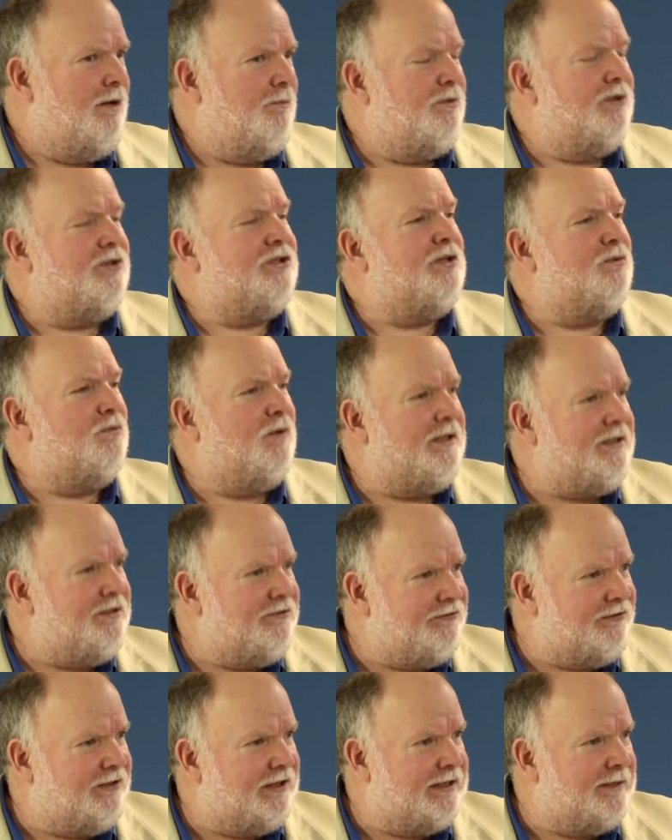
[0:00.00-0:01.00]
but she went
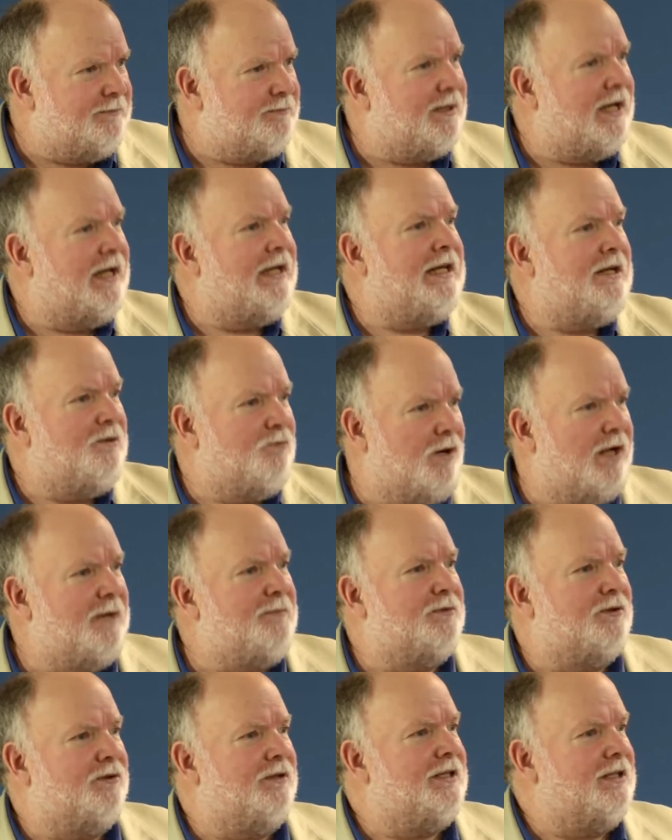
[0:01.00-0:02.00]
to sleep and he
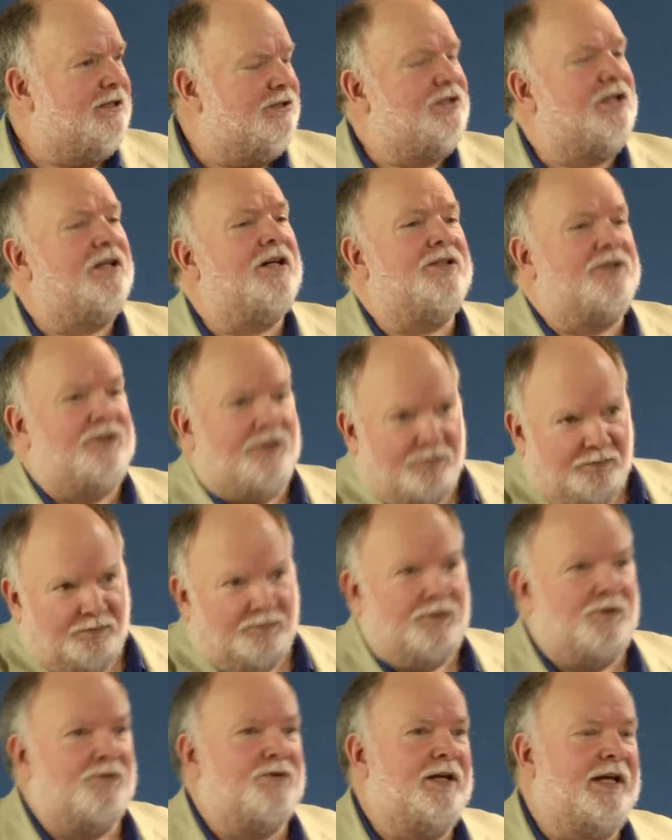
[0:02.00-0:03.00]
raped her, and the judge
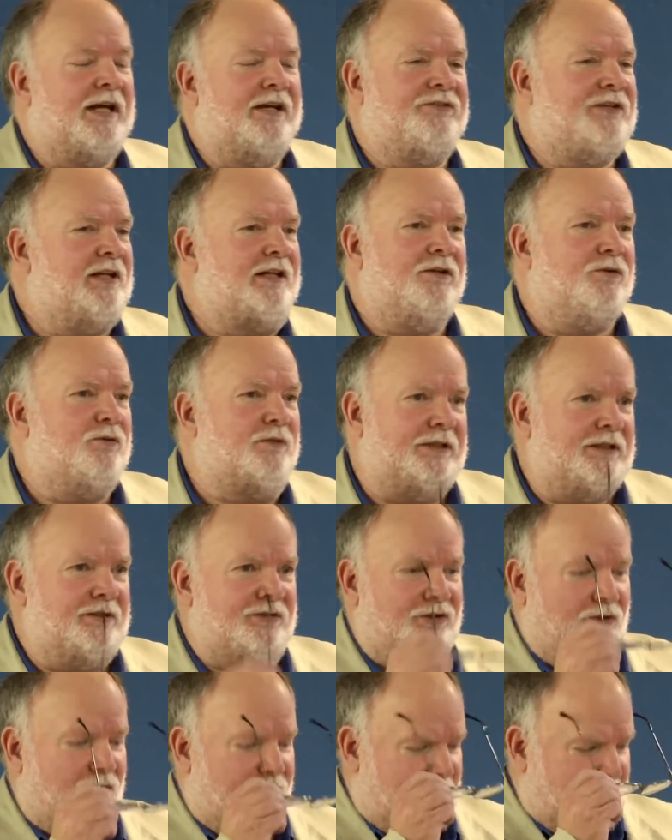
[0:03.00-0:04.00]
threw the case out of court,
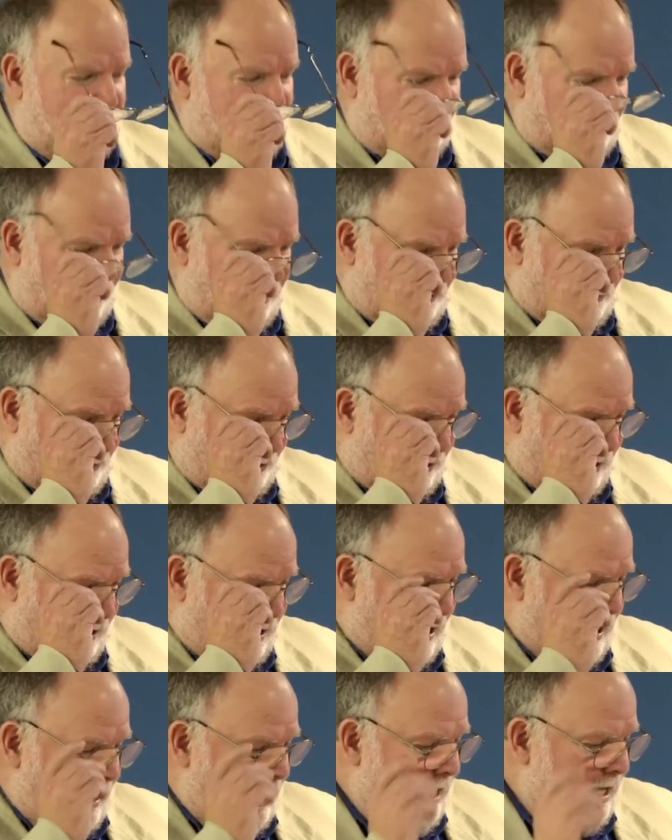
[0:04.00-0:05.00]
didn't charge him with rape.
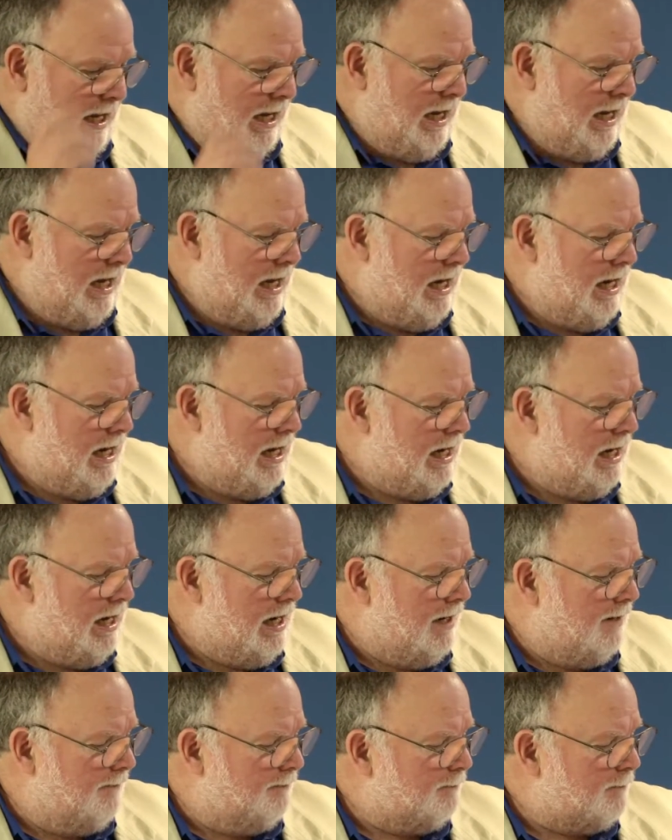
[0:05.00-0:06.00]

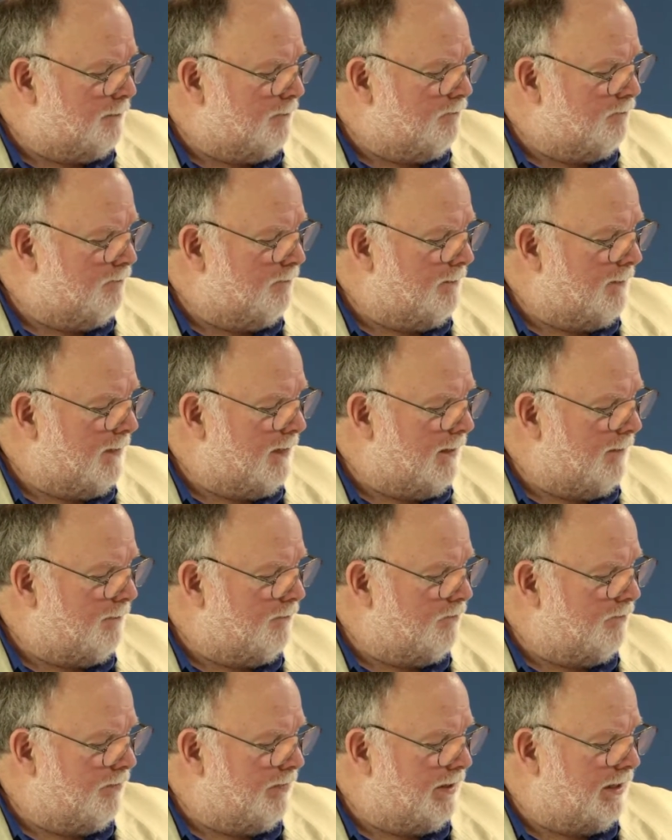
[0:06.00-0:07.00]
Um,
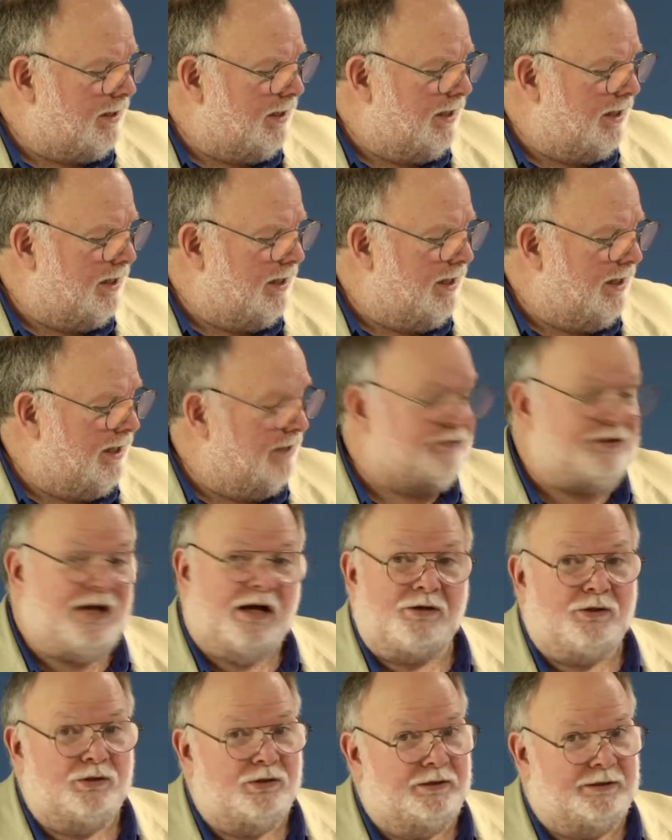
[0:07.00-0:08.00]
that's
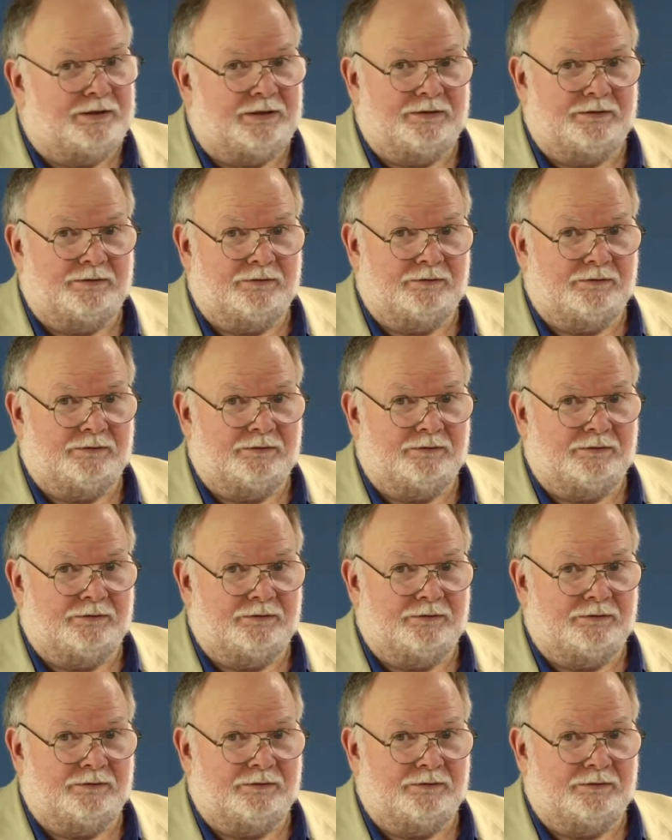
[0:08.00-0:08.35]
not good